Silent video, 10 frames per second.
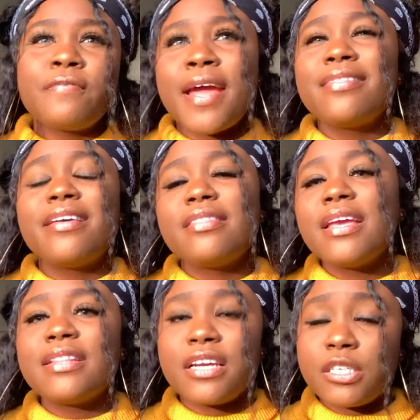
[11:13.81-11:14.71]
Find the
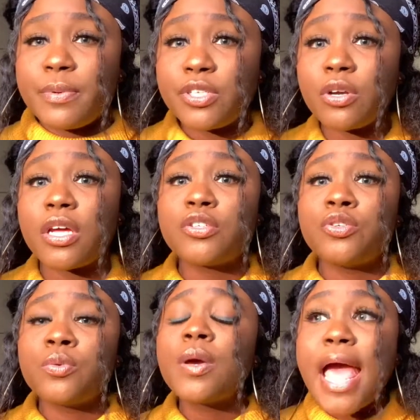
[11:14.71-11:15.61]
thing that is particular to
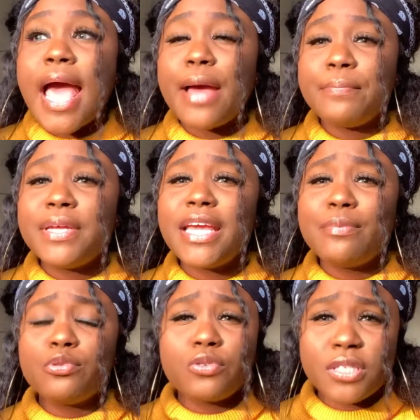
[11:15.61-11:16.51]
you, and being
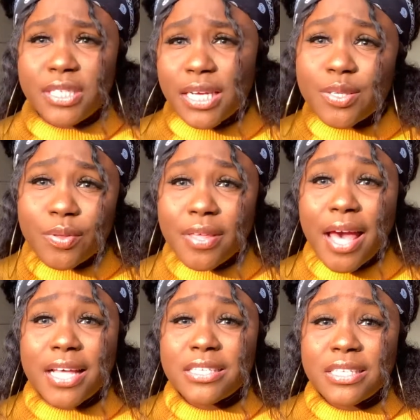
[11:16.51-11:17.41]
able to stick to
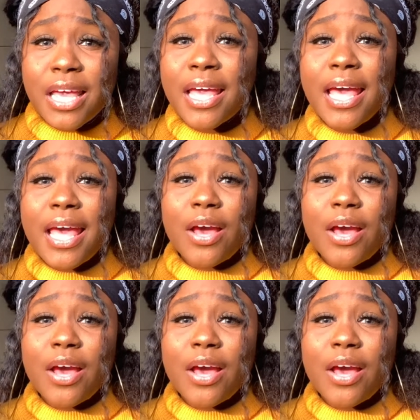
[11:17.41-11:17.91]
that and say,